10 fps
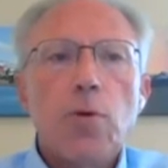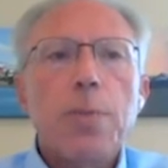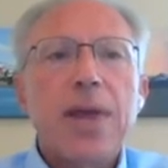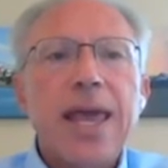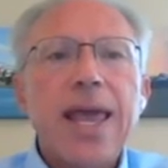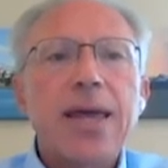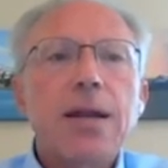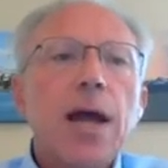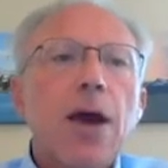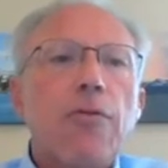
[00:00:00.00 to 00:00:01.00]
We
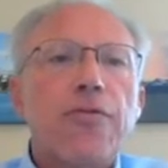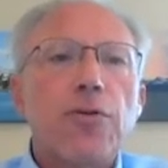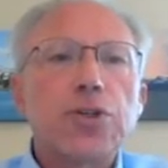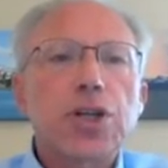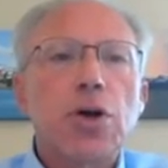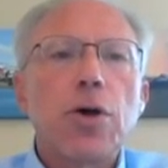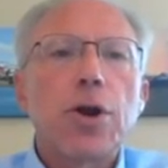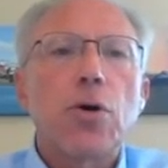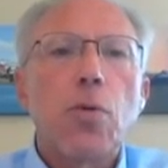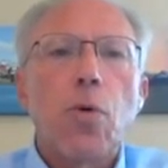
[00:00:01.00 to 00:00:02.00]
began our first
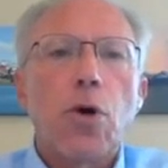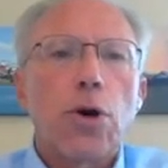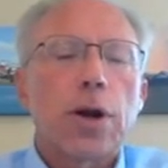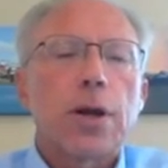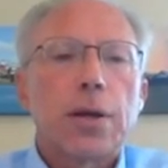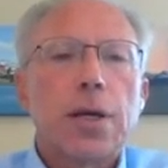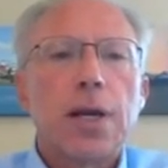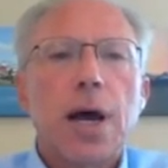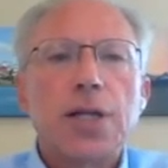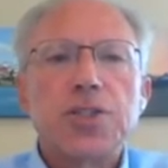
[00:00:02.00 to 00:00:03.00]
clinical work
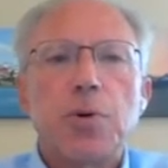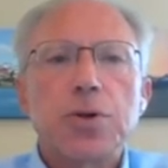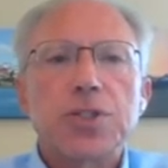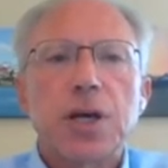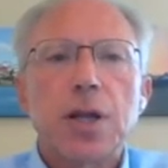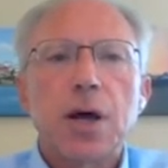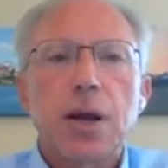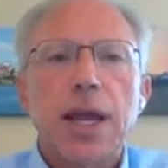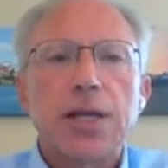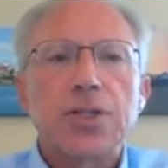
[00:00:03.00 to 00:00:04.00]
in non-small cell
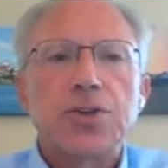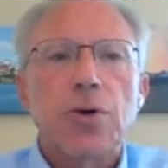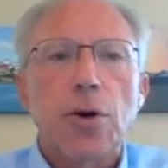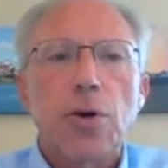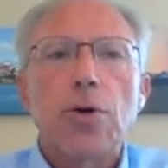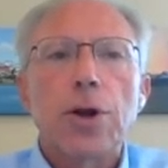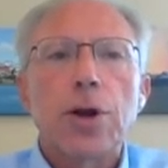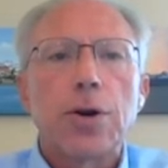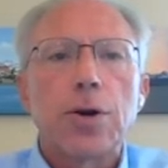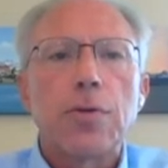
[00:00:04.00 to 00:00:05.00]
lung cancer
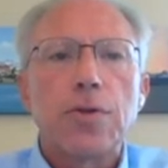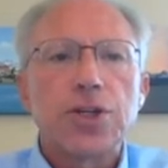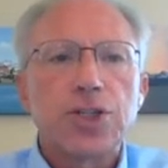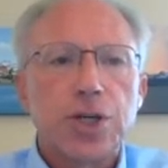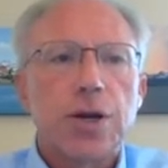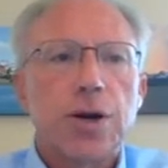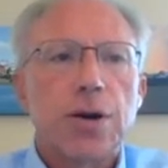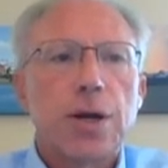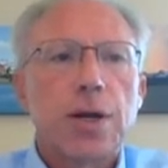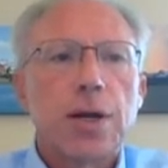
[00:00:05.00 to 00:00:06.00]
earlier this
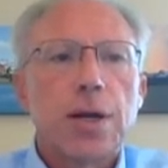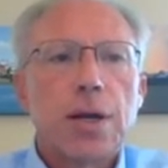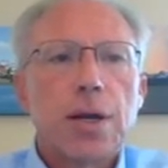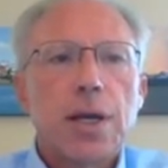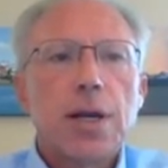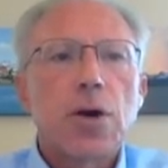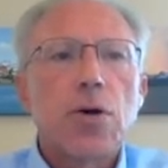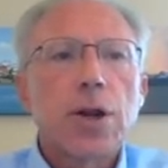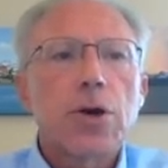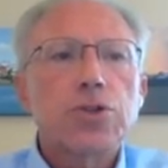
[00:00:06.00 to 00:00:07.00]
year in a
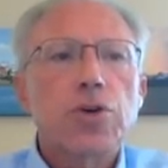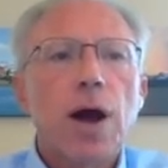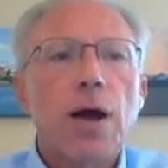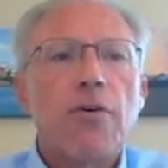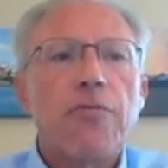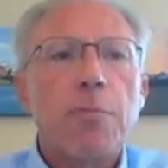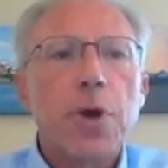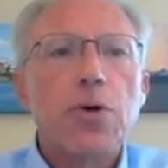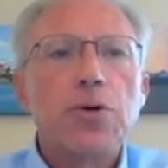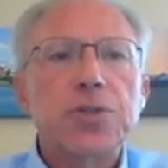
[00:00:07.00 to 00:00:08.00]
clinical trial of
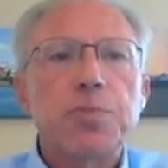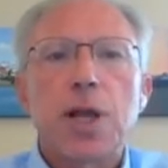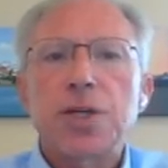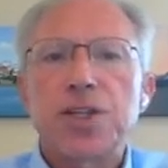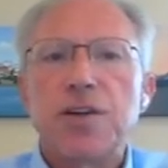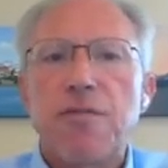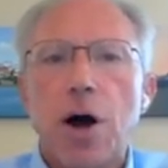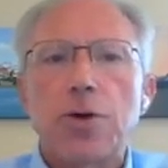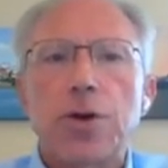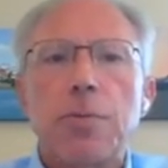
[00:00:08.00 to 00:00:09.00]
Mills plus
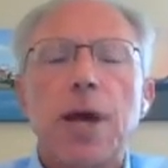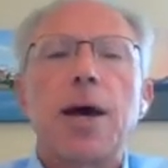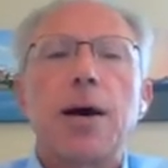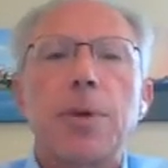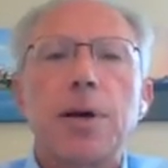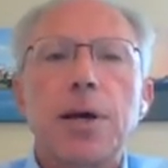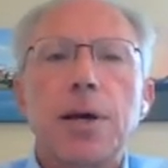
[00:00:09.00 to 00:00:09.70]
nivolumab